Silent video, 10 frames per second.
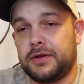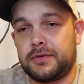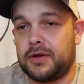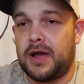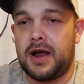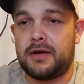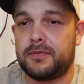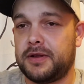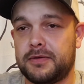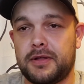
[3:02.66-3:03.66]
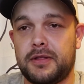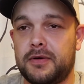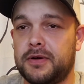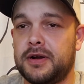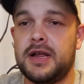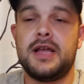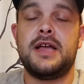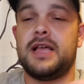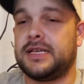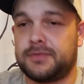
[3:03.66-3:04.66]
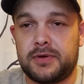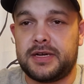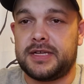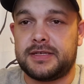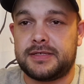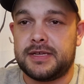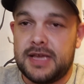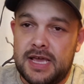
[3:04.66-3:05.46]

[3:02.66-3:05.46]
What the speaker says: don't go higher, we don't go lower. That's what it is.